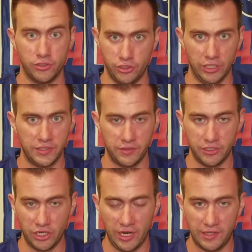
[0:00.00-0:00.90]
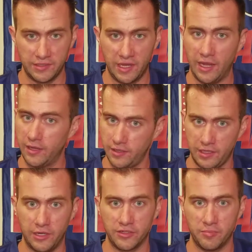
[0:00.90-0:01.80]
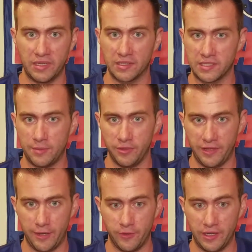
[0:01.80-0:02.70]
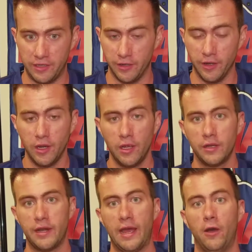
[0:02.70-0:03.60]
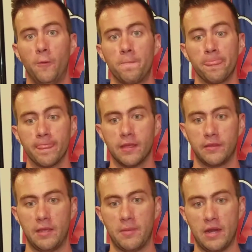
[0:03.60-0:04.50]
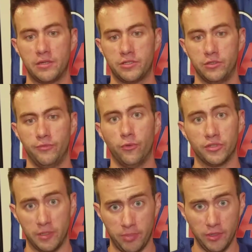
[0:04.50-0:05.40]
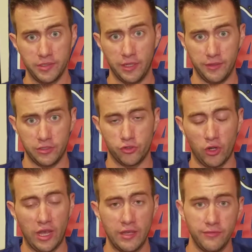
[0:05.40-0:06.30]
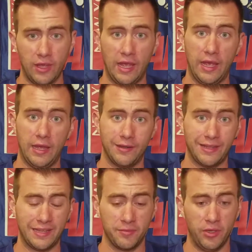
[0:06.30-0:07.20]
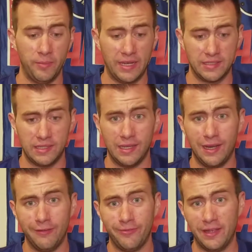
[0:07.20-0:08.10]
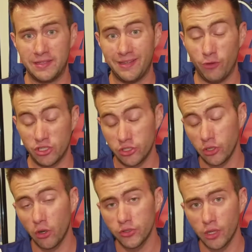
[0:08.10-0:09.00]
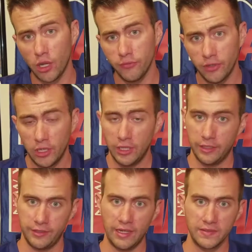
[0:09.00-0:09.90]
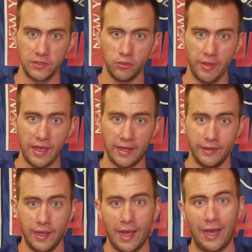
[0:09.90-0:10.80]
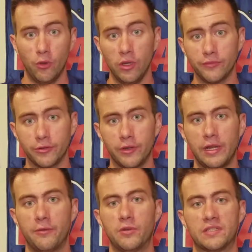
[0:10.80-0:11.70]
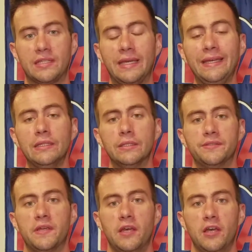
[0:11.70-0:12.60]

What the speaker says: just the Giants, and here's a big example of that right here. Now, they managed to force a punt on this drive and kick the ball back to the offense, which starts off not so bad. However, it was killed